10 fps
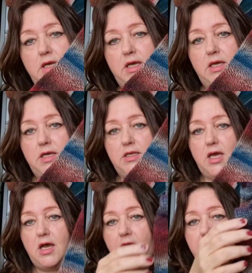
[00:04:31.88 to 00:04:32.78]
And
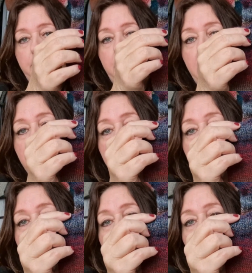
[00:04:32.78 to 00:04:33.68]
I
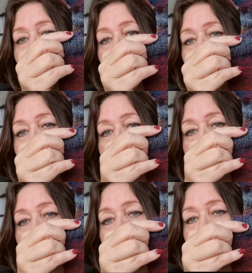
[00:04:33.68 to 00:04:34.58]
always
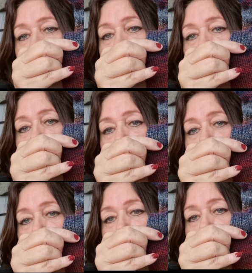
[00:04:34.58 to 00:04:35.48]
do a cuff.
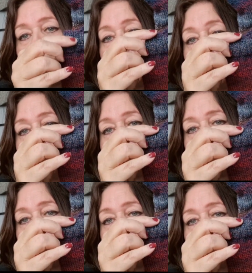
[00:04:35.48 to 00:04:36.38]
I
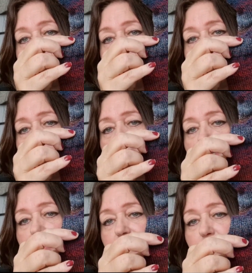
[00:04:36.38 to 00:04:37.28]
started a cuff,
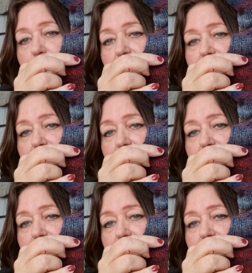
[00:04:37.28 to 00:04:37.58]
and it's 4